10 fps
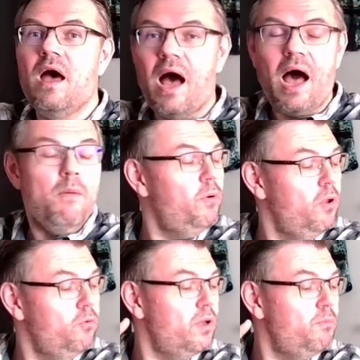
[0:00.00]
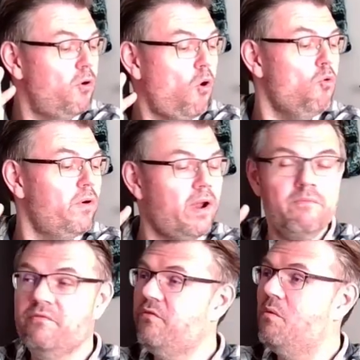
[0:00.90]
upload a program
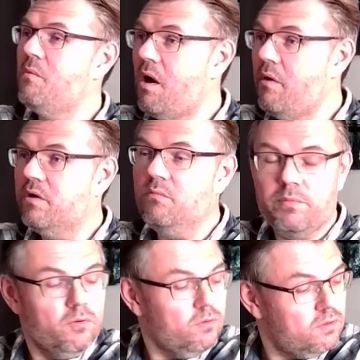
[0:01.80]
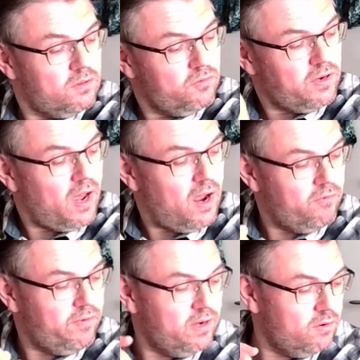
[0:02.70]
from our computer to the
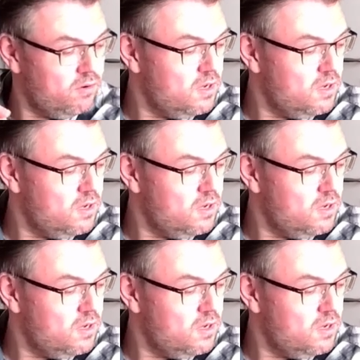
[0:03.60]
Arduino